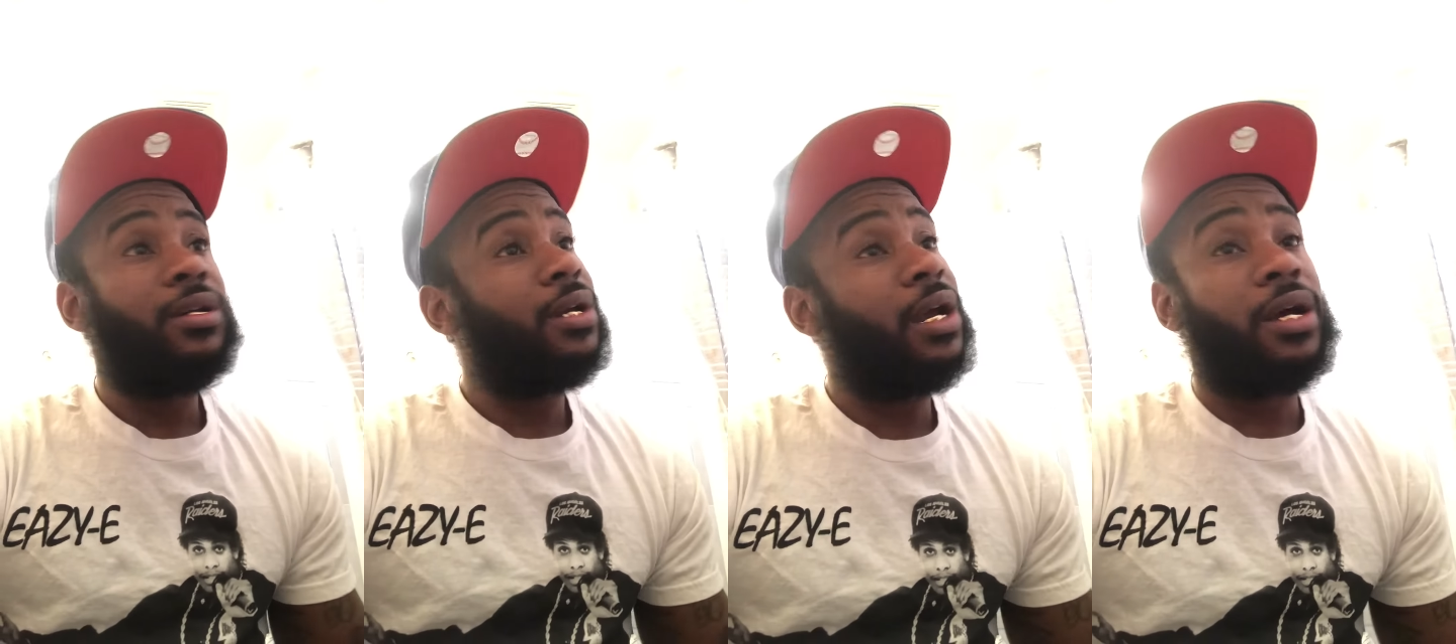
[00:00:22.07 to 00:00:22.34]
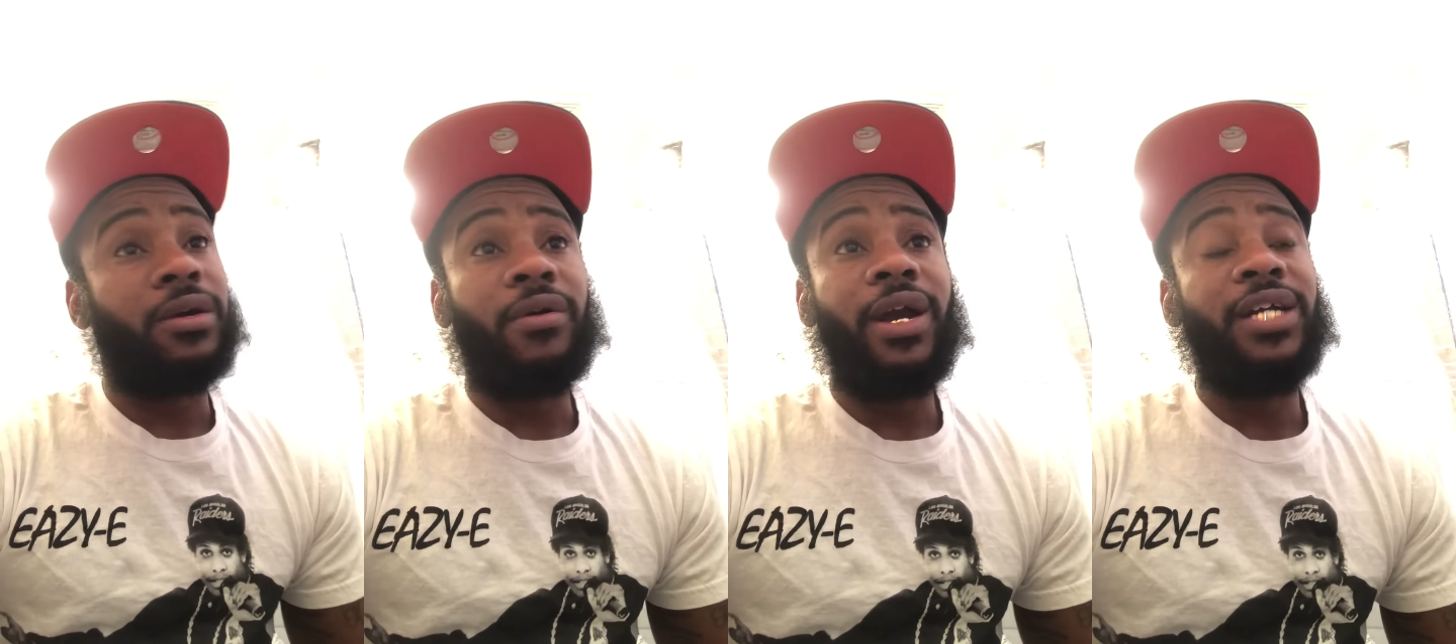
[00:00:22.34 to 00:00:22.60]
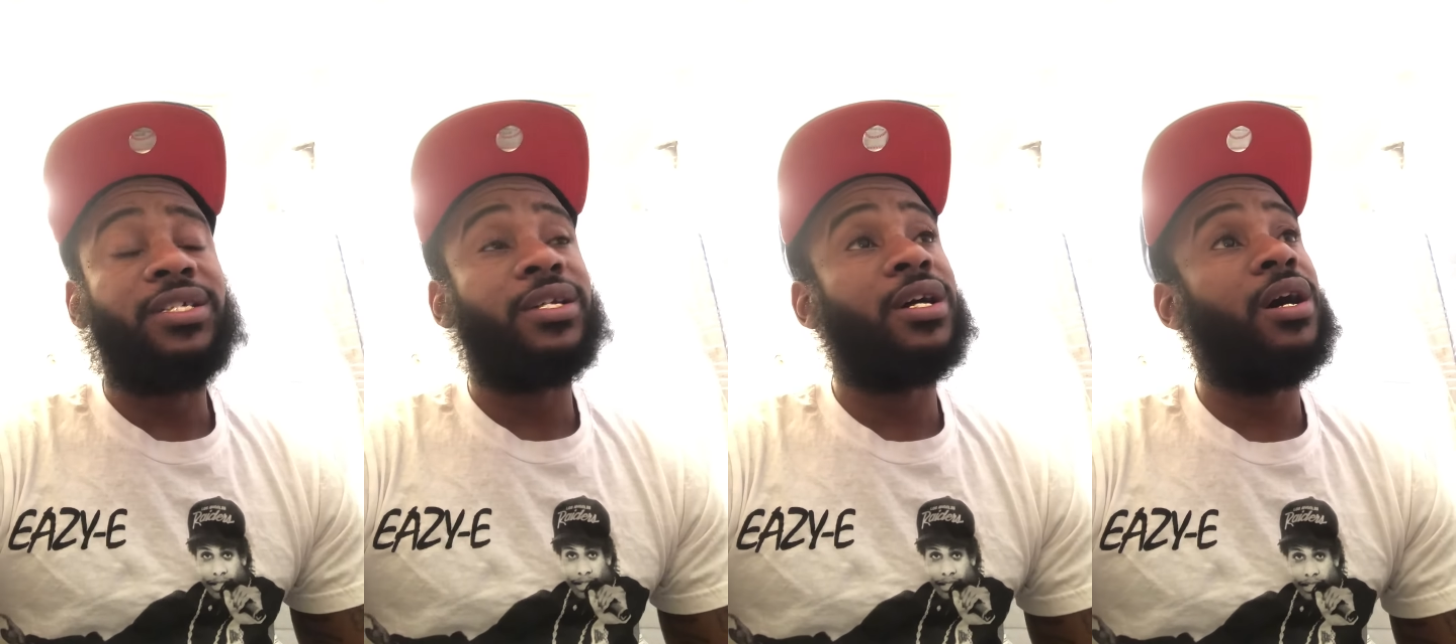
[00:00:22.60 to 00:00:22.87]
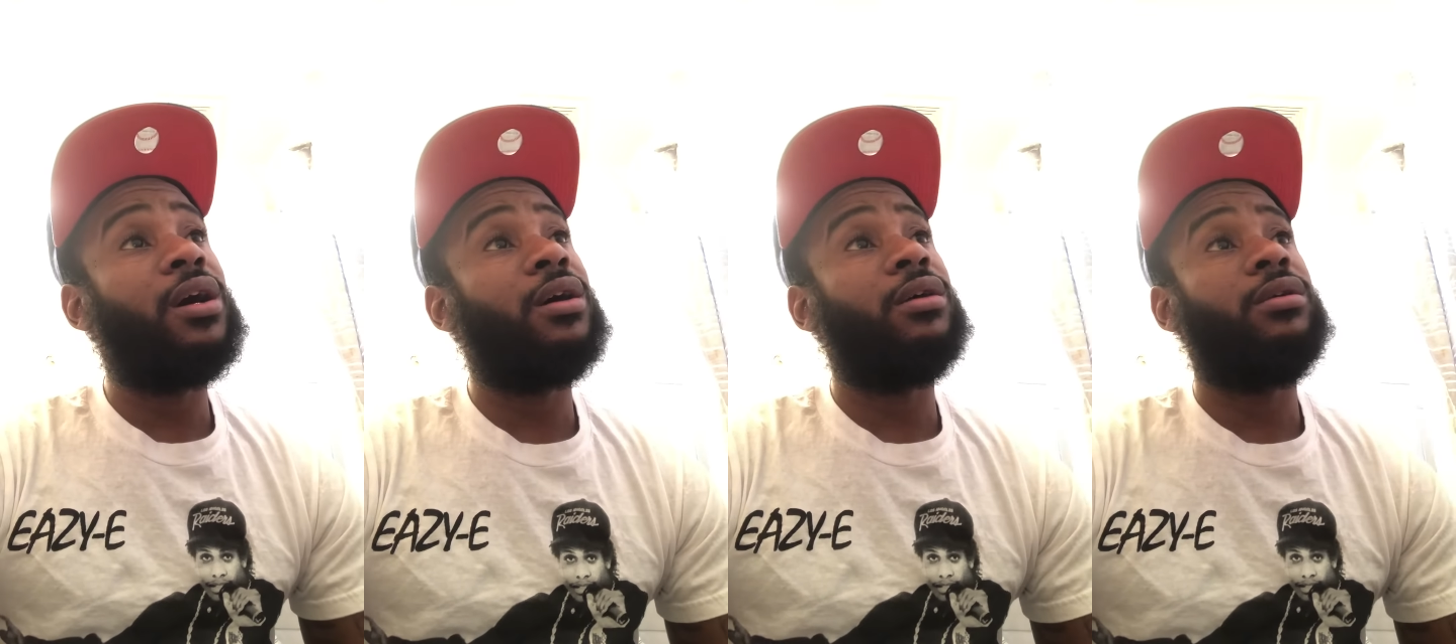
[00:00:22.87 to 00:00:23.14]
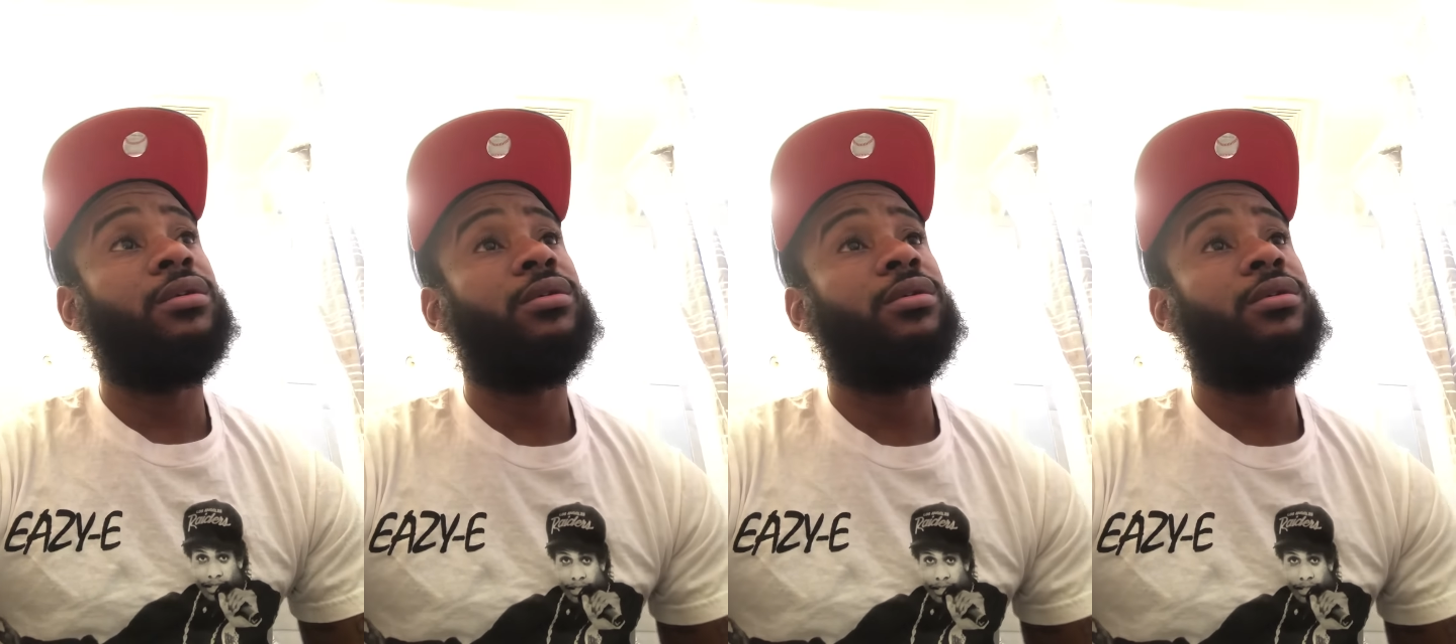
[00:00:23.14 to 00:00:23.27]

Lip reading: I crashed the car.